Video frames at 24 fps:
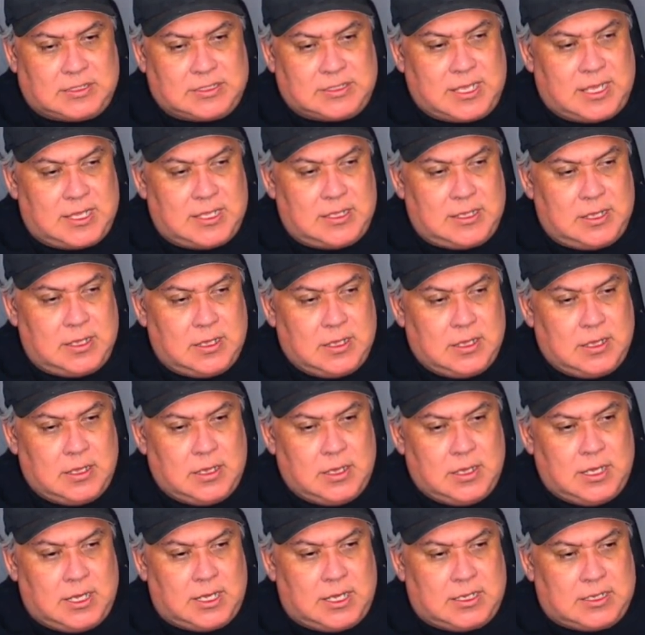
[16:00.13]
get
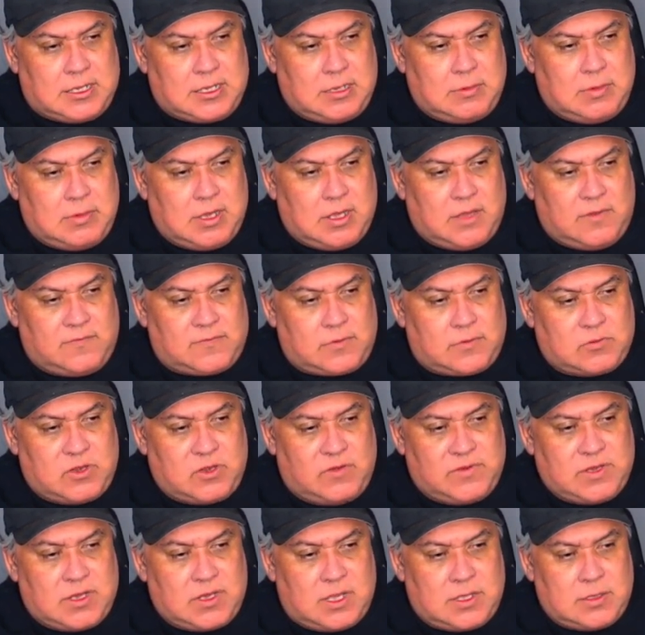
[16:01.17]
an email from
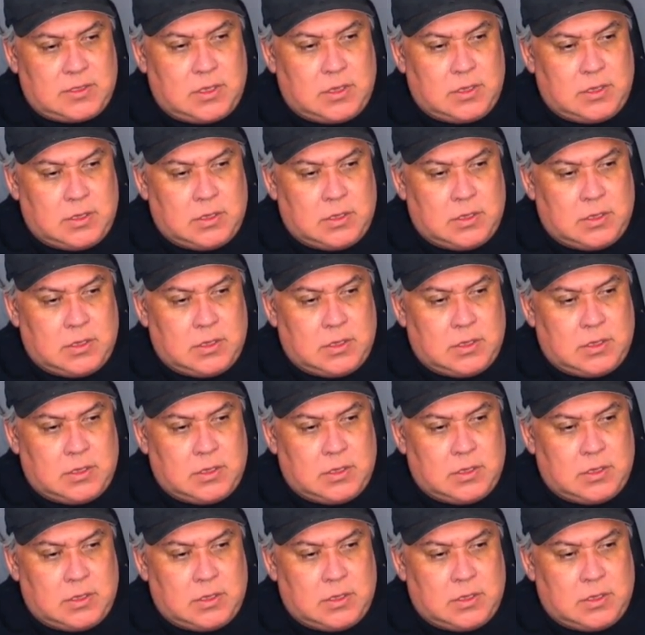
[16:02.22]
Rivian?